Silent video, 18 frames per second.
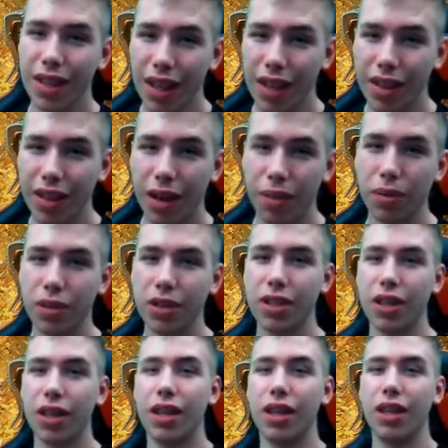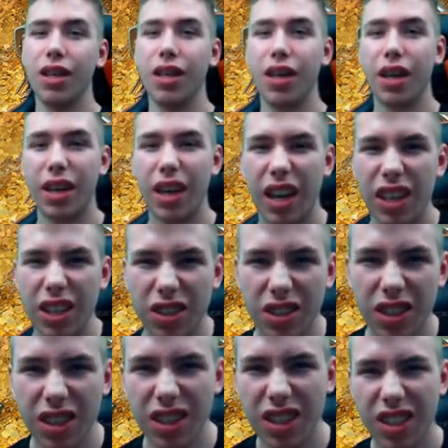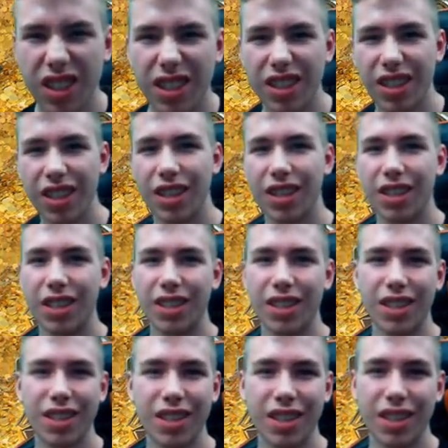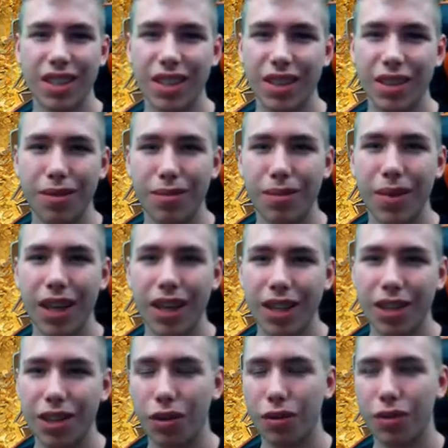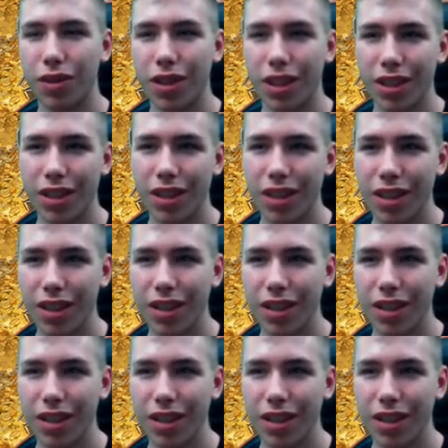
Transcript: Then it was seen. And Hunter is still mech go face.